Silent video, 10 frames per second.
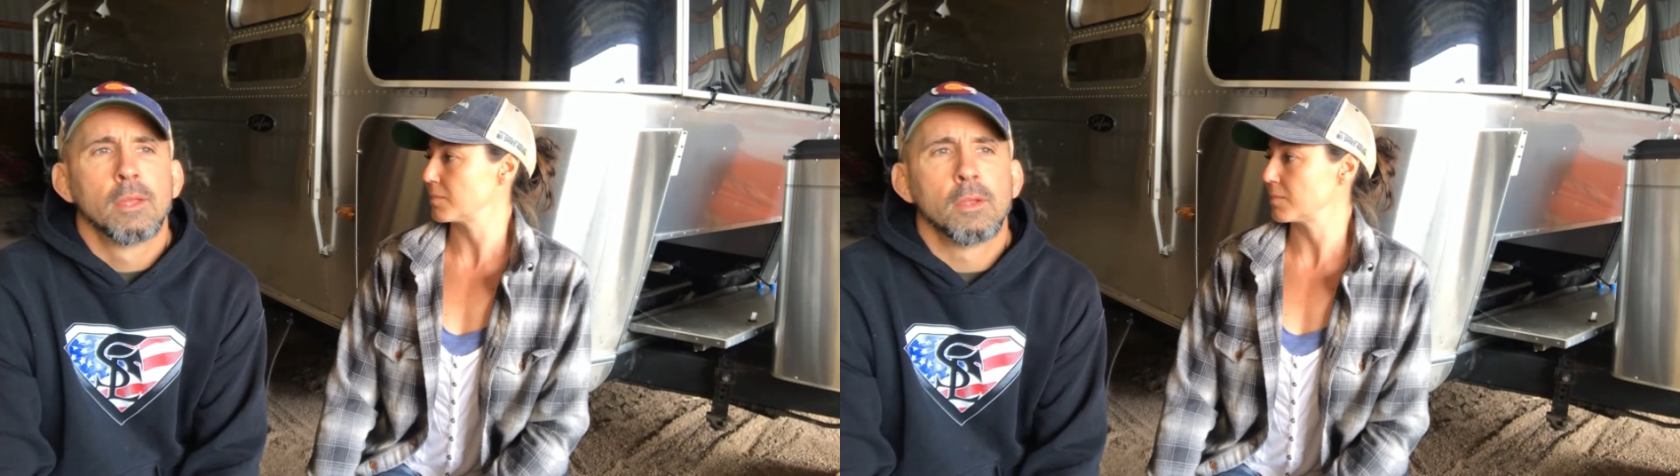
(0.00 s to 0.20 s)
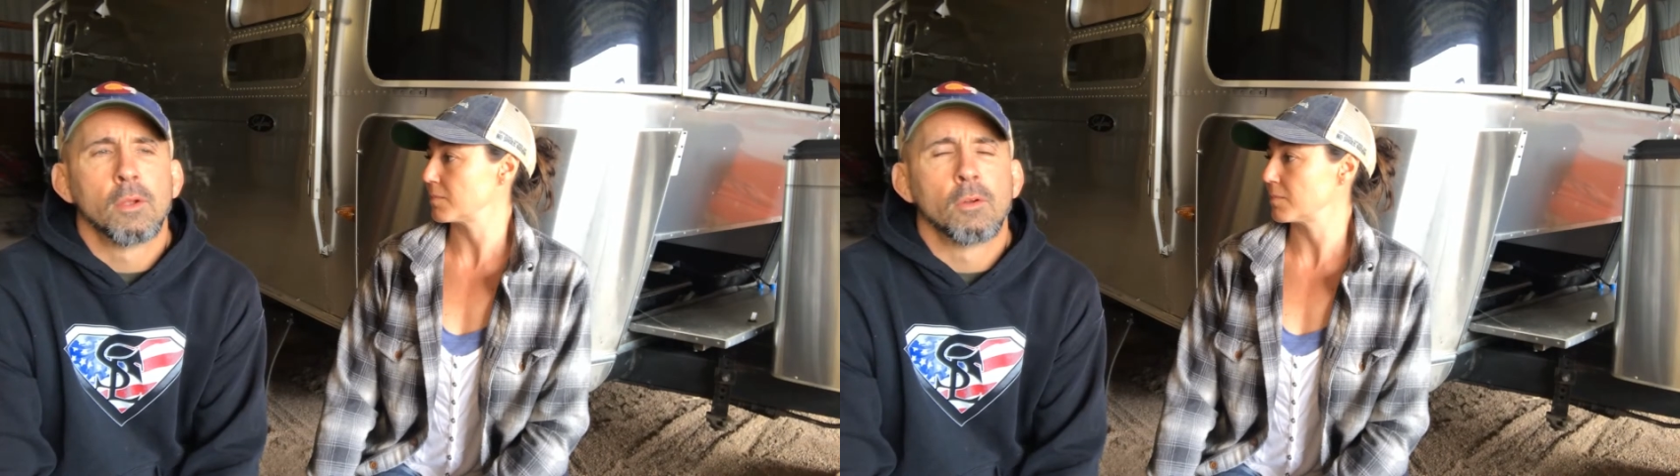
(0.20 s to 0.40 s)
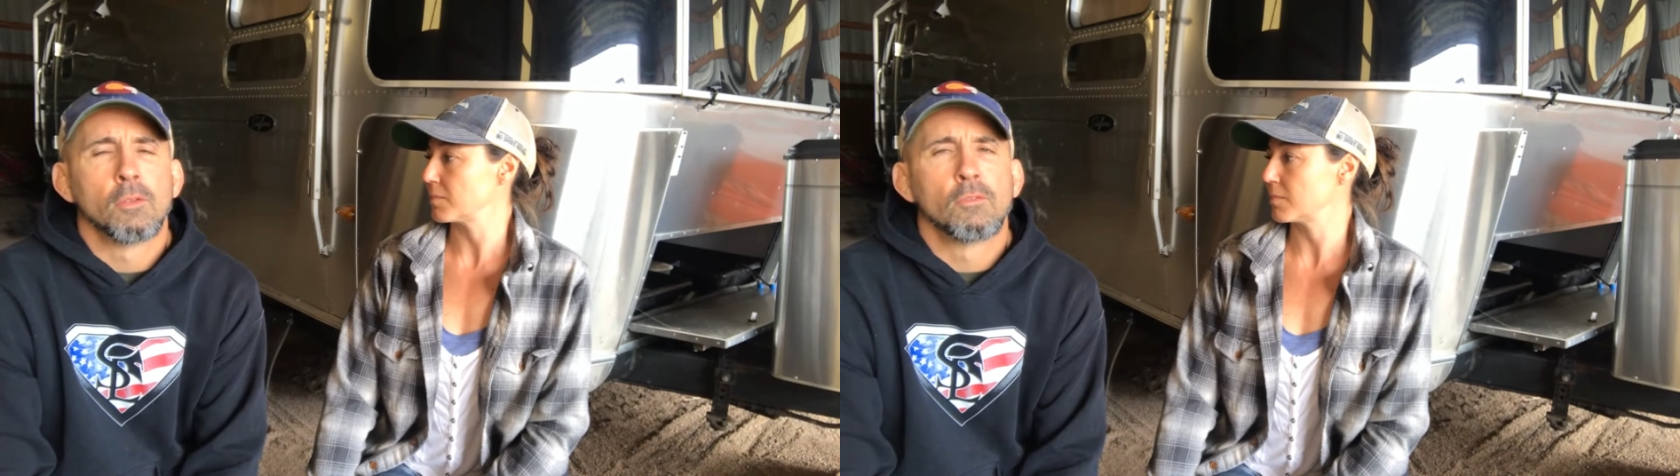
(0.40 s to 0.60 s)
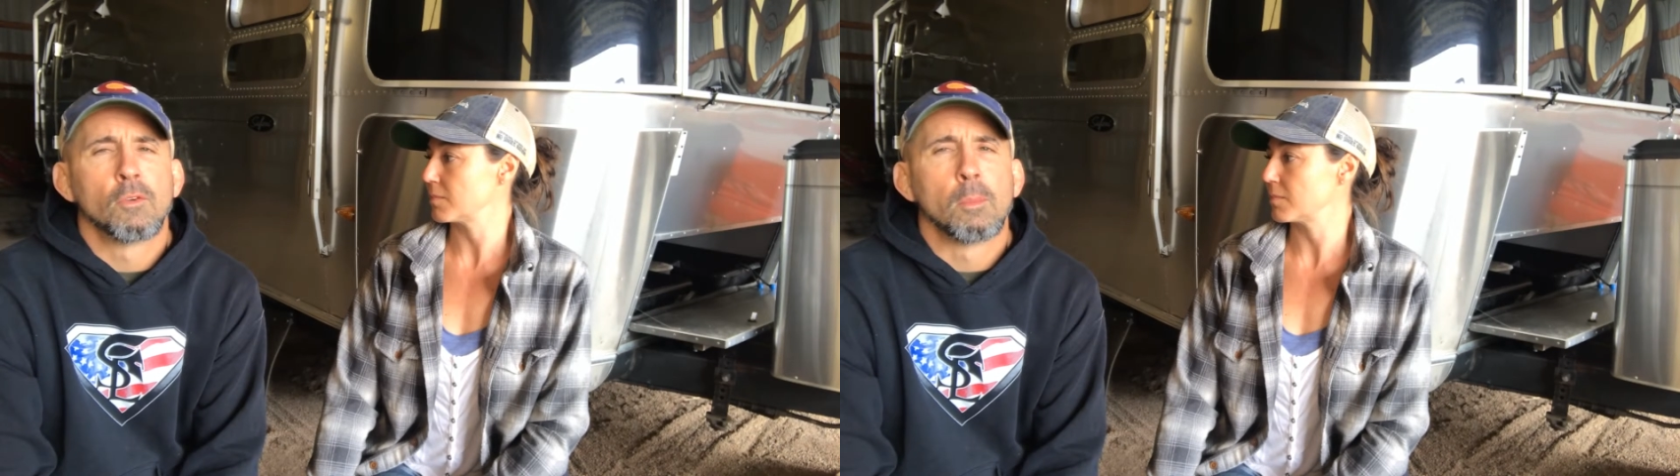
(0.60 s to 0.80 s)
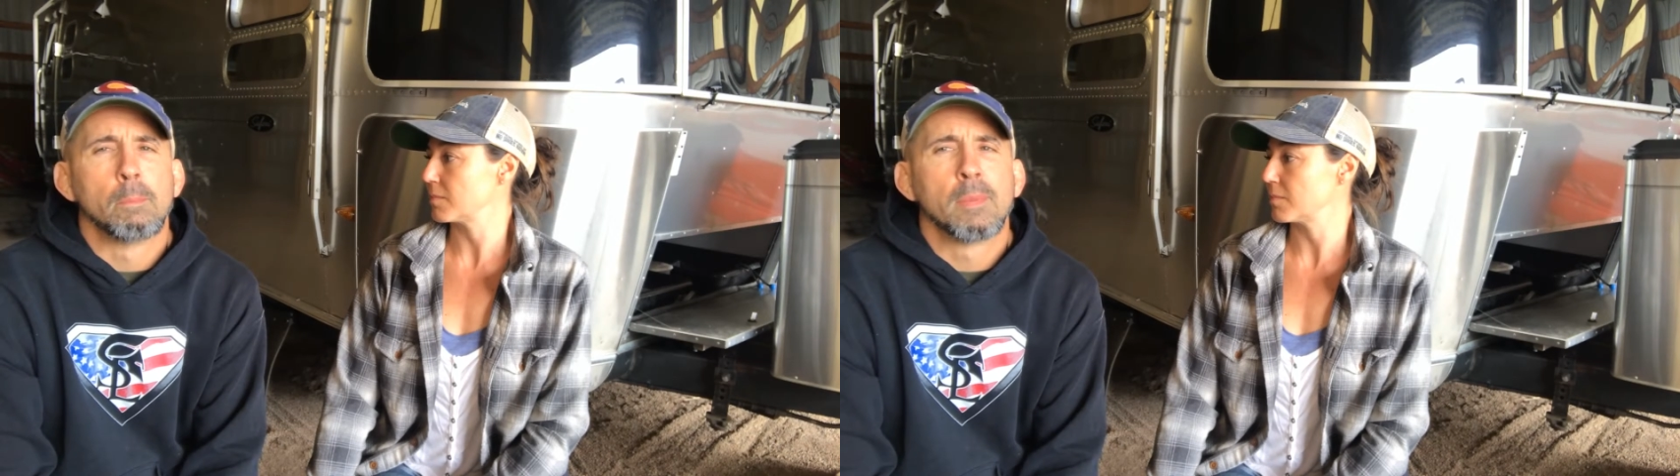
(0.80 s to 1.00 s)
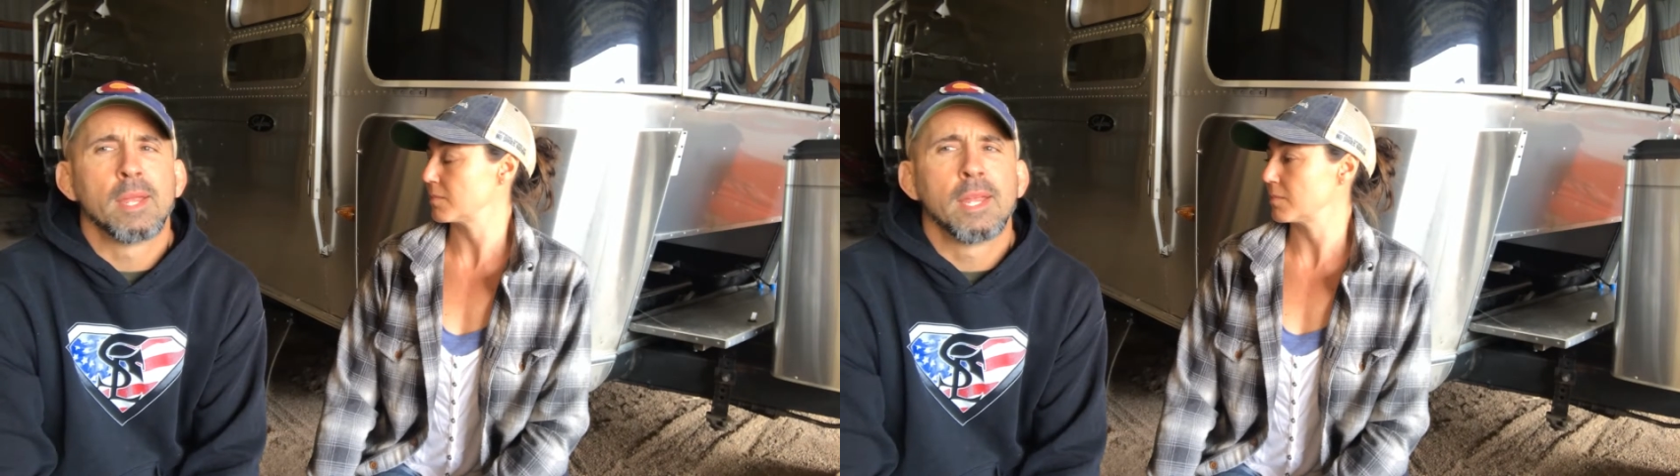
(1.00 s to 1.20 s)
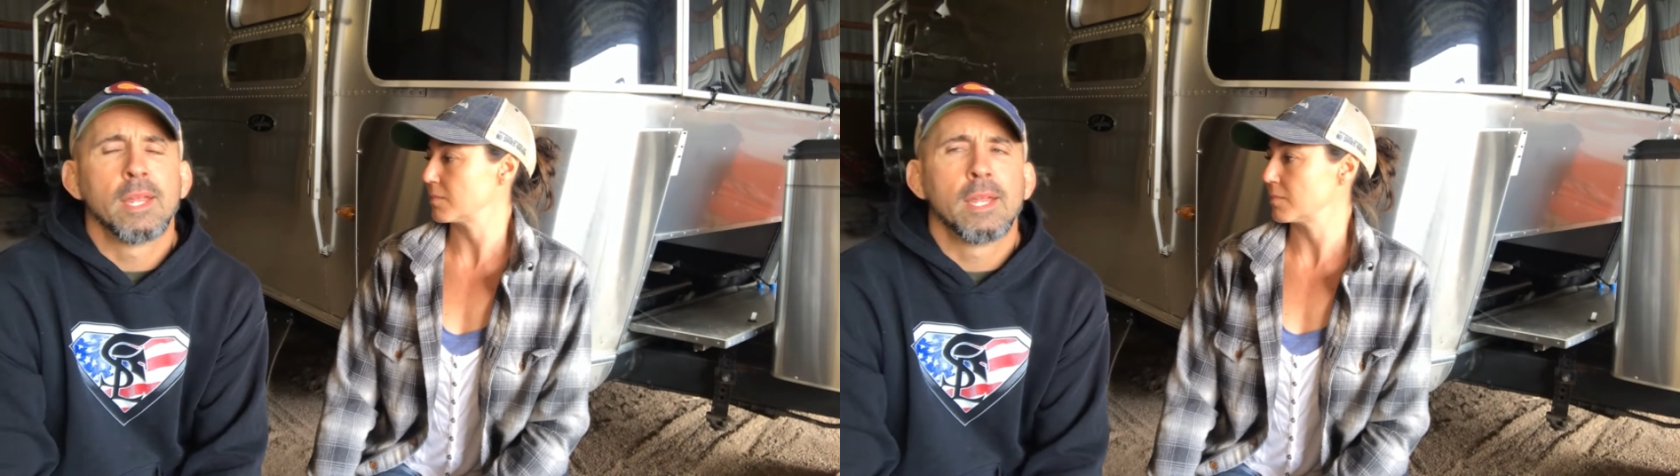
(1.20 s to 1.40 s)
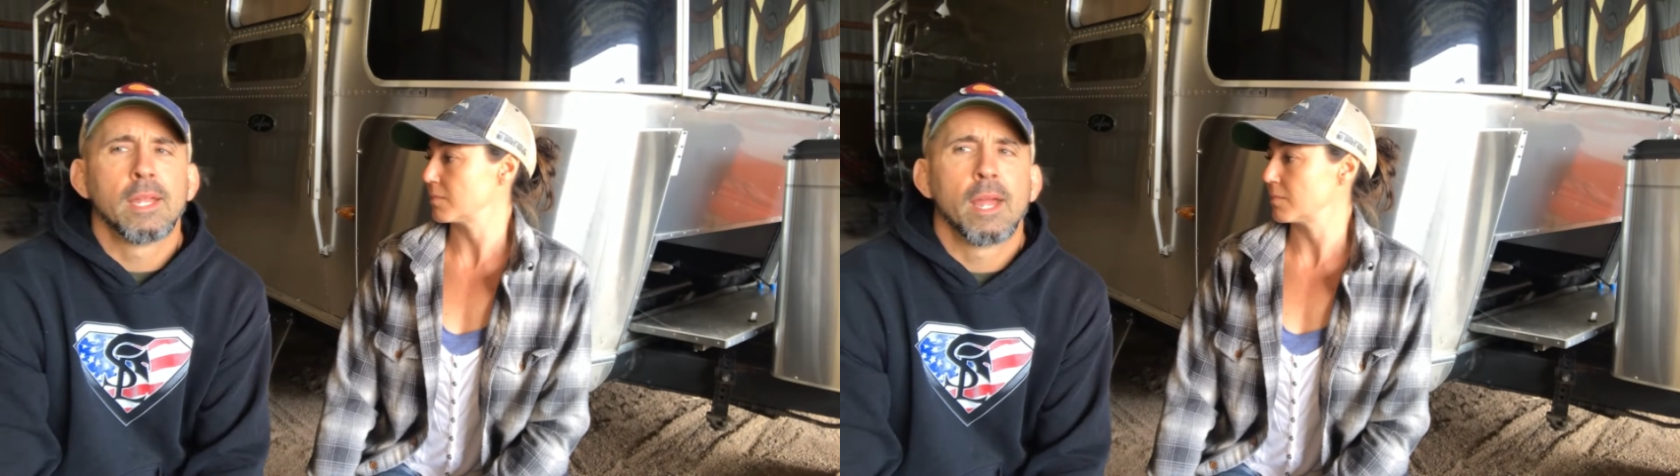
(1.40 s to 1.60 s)
you know, for
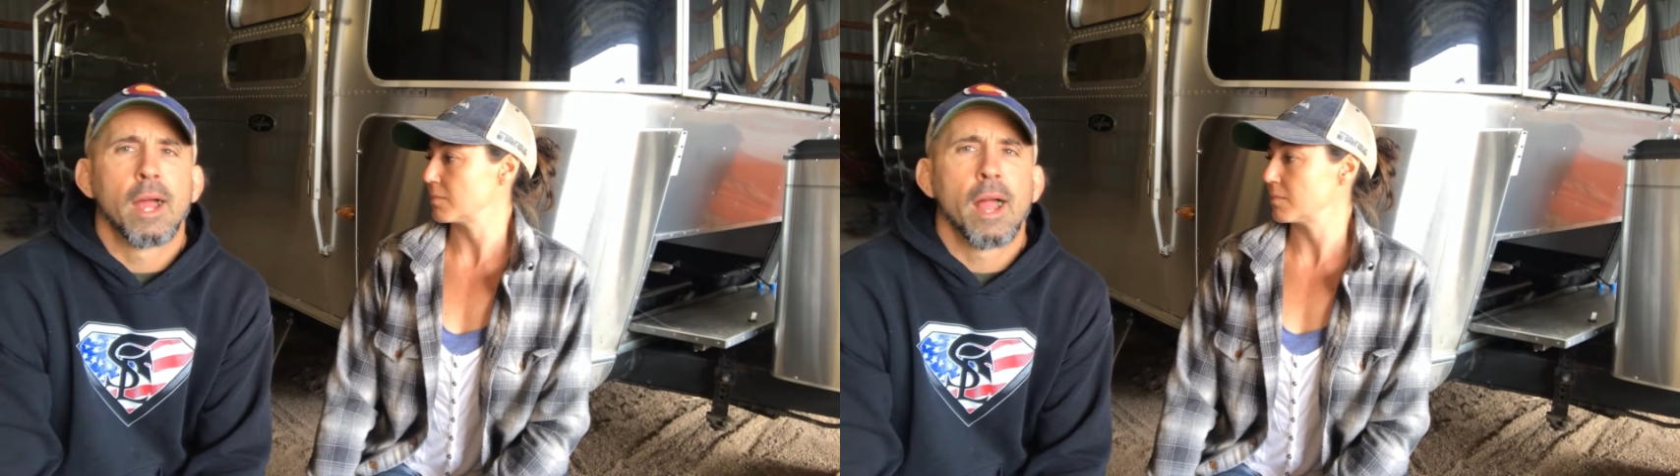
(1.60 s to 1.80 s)
me,